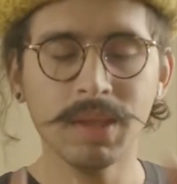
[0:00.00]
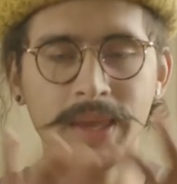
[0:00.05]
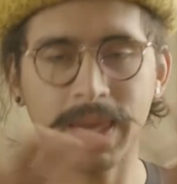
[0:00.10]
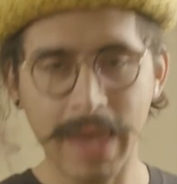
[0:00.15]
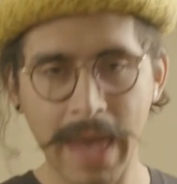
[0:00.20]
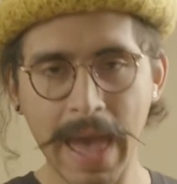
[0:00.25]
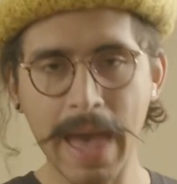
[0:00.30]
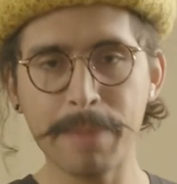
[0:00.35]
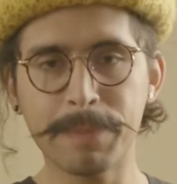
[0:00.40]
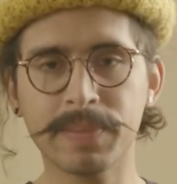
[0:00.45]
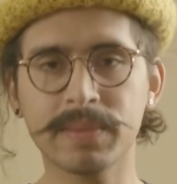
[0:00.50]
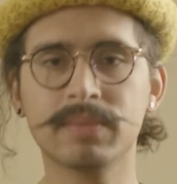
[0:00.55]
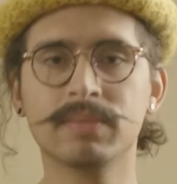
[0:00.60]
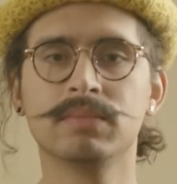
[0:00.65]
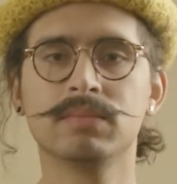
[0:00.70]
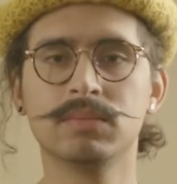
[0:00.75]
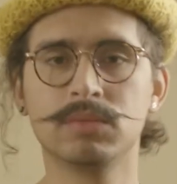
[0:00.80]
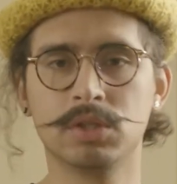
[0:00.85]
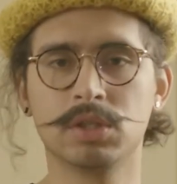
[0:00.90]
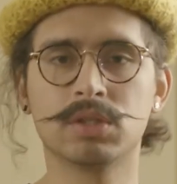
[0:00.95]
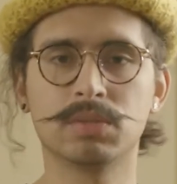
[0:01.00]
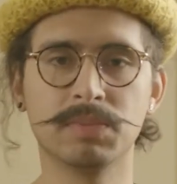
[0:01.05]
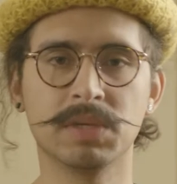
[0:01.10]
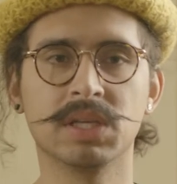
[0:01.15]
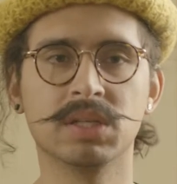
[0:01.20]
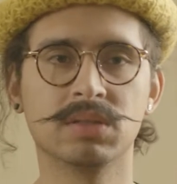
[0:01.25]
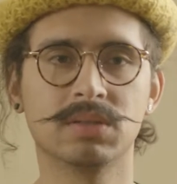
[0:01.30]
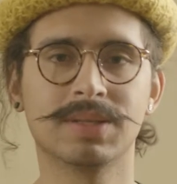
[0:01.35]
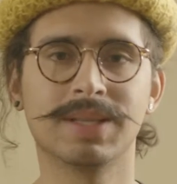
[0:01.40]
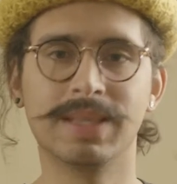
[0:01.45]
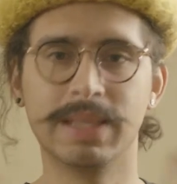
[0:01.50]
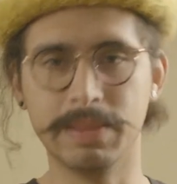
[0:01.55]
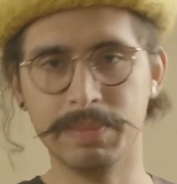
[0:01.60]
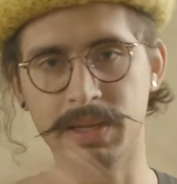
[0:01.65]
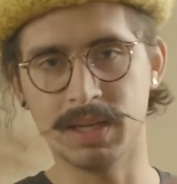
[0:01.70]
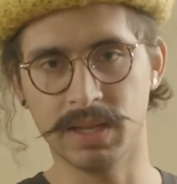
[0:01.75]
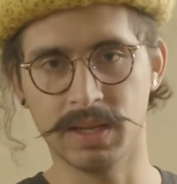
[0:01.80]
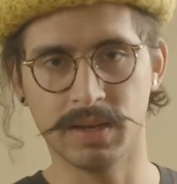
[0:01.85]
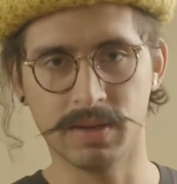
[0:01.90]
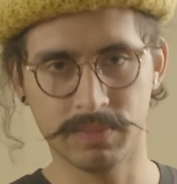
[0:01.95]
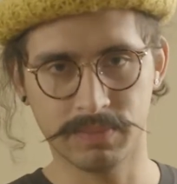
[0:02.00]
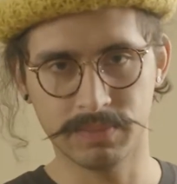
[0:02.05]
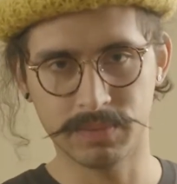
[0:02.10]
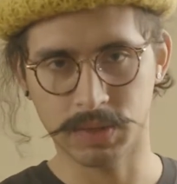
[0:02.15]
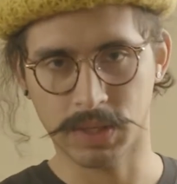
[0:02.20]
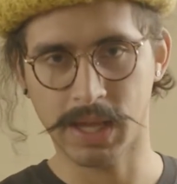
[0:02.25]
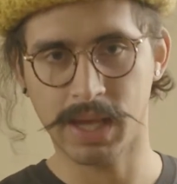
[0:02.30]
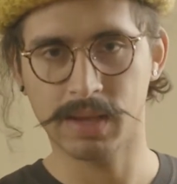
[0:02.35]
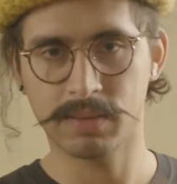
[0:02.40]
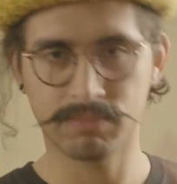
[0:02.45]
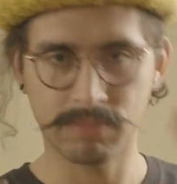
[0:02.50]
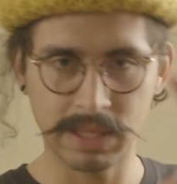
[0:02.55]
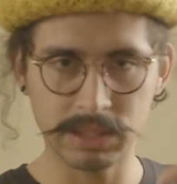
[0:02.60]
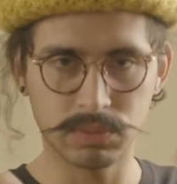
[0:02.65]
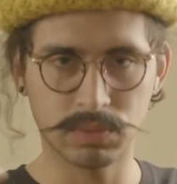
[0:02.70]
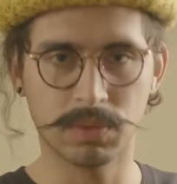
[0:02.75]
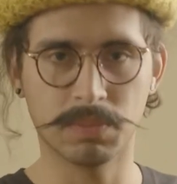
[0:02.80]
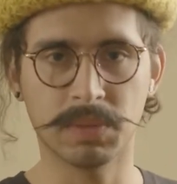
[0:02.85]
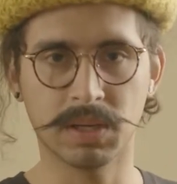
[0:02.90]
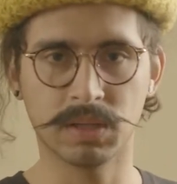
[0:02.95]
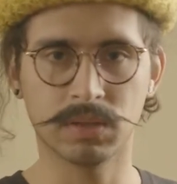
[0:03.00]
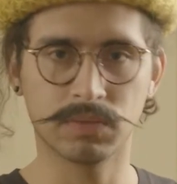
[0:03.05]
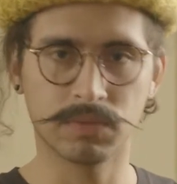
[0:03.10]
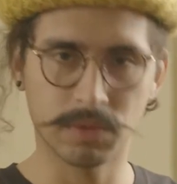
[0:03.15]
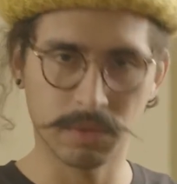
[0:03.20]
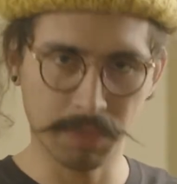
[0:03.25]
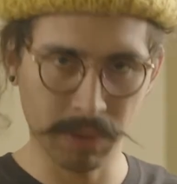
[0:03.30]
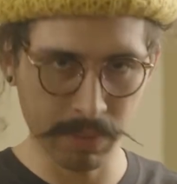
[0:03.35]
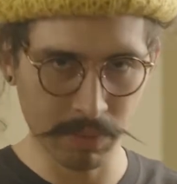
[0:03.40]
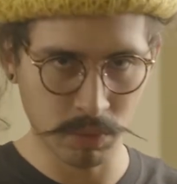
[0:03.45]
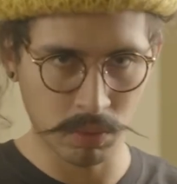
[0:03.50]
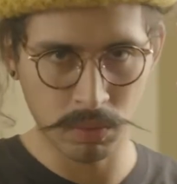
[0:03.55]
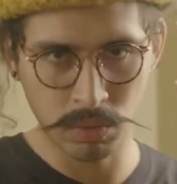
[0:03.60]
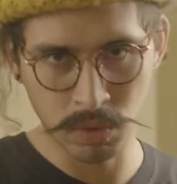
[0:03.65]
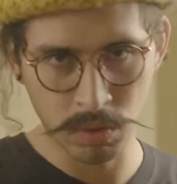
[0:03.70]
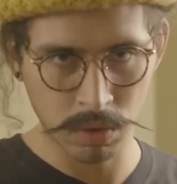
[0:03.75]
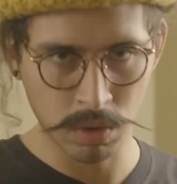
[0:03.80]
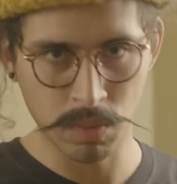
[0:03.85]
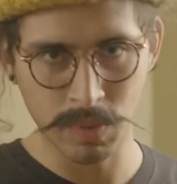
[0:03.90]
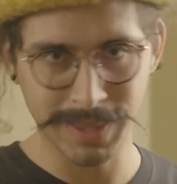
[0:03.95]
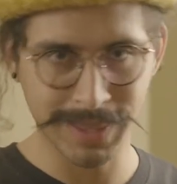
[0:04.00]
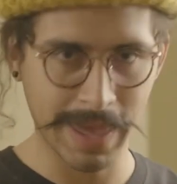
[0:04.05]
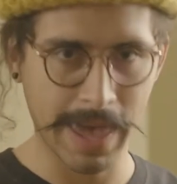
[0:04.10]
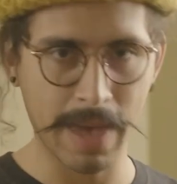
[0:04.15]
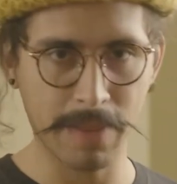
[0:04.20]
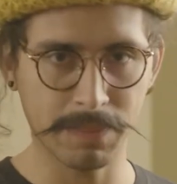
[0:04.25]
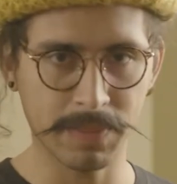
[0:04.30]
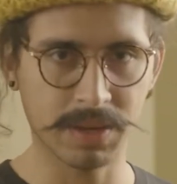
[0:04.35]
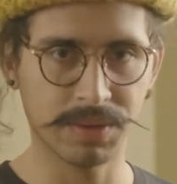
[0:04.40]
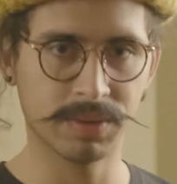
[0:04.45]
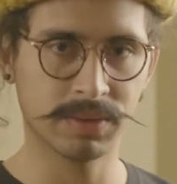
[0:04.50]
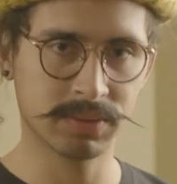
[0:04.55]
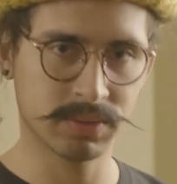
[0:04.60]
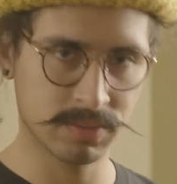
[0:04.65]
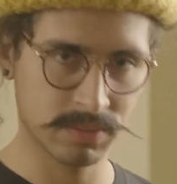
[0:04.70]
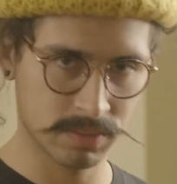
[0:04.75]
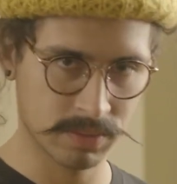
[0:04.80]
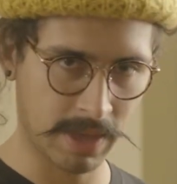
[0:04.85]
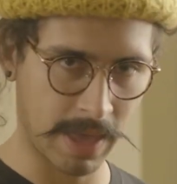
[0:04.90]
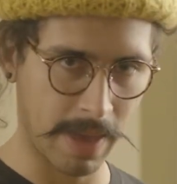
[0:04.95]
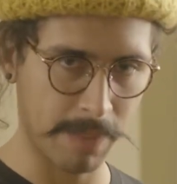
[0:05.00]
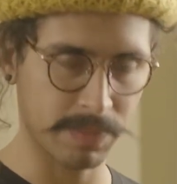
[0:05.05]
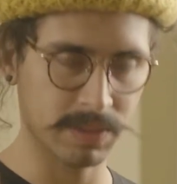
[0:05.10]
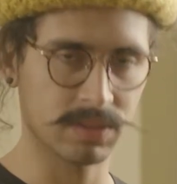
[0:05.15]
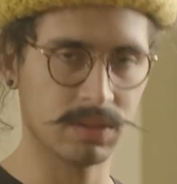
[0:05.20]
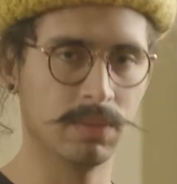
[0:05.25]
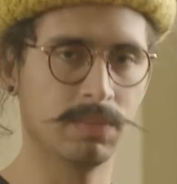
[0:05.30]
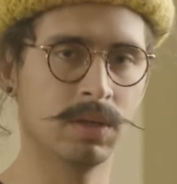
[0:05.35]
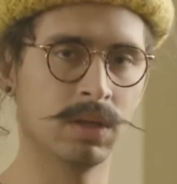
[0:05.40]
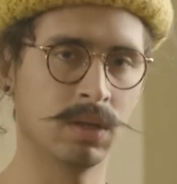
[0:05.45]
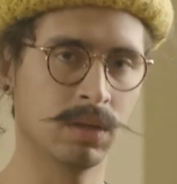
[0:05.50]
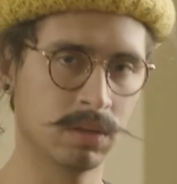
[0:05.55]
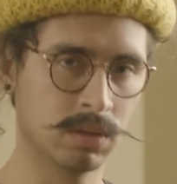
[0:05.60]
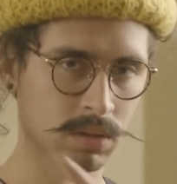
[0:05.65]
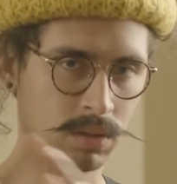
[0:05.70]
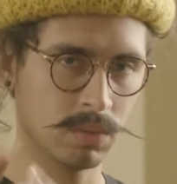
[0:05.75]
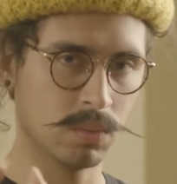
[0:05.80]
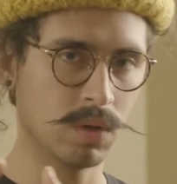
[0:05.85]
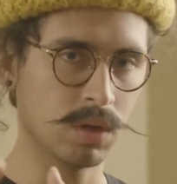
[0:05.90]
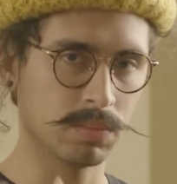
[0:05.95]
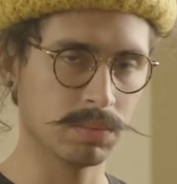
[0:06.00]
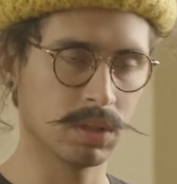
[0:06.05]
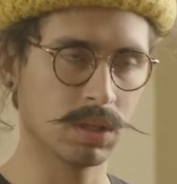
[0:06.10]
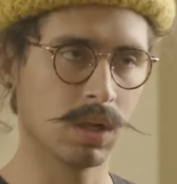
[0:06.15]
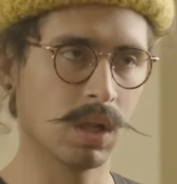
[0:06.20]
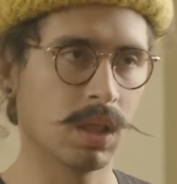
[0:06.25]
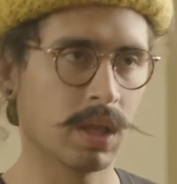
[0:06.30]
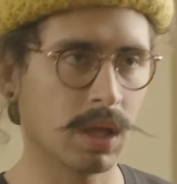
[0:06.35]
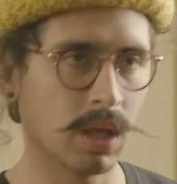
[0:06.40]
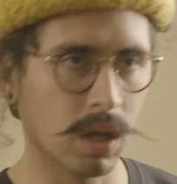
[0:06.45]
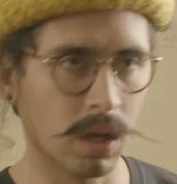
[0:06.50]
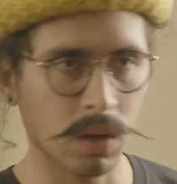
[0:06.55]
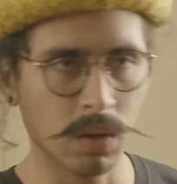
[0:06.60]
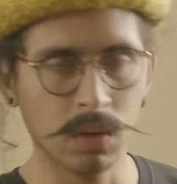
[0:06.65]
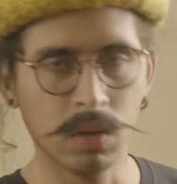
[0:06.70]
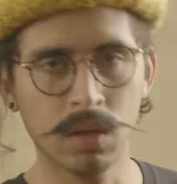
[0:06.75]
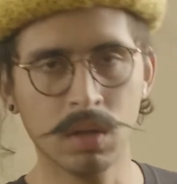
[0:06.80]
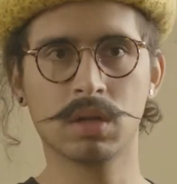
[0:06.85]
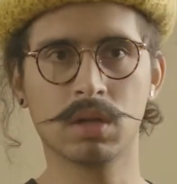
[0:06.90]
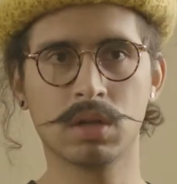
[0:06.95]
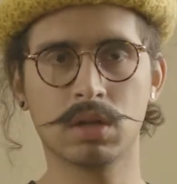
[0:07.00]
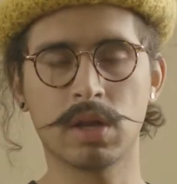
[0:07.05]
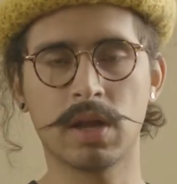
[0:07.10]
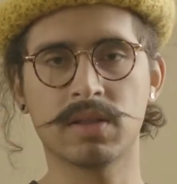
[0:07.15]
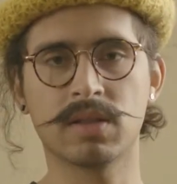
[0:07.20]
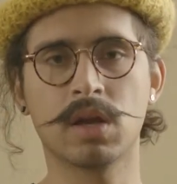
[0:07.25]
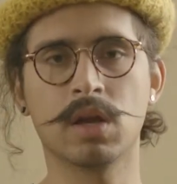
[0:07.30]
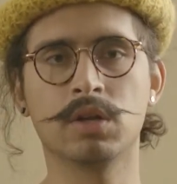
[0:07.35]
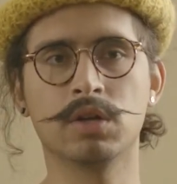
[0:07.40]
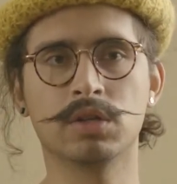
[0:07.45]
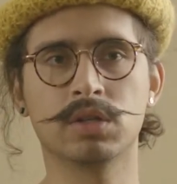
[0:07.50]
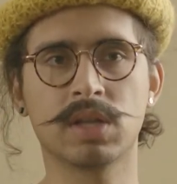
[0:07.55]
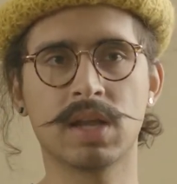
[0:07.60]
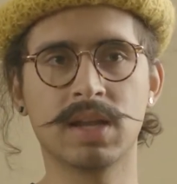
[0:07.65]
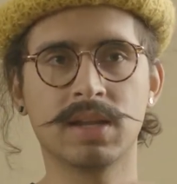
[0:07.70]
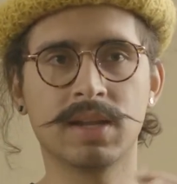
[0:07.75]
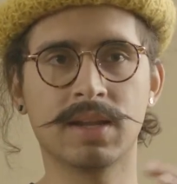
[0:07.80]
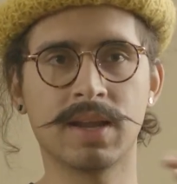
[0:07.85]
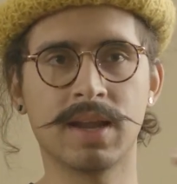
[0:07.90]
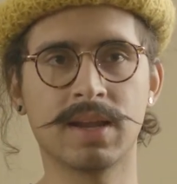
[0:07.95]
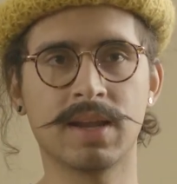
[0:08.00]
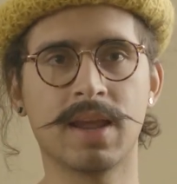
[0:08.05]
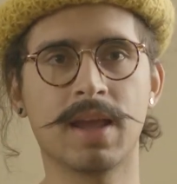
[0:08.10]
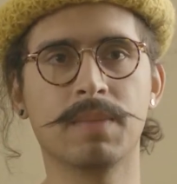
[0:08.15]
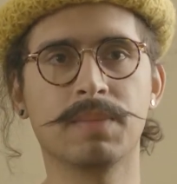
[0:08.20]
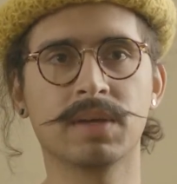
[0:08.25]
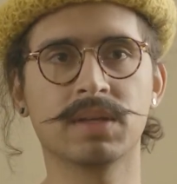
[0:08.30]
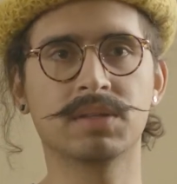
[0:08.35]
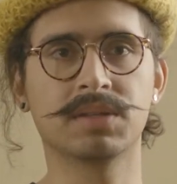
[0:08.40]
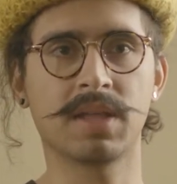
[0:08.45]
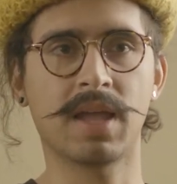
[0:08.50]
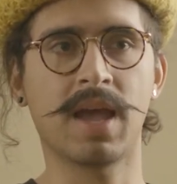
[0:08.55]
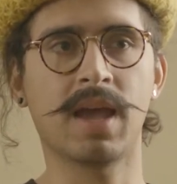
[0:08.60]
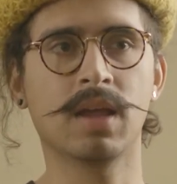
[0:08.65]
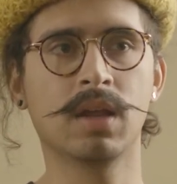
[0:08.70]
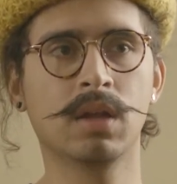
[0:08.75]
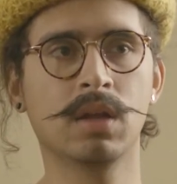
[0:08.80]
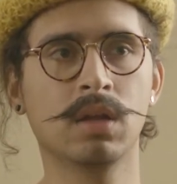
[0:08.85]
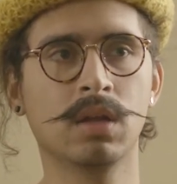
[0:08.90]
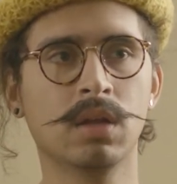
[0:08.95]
Cap just means limited, okay? That's what it means. For the people who don't know what cap means, cap is limited. Welcome to the lingo. You have to understand the dynamics that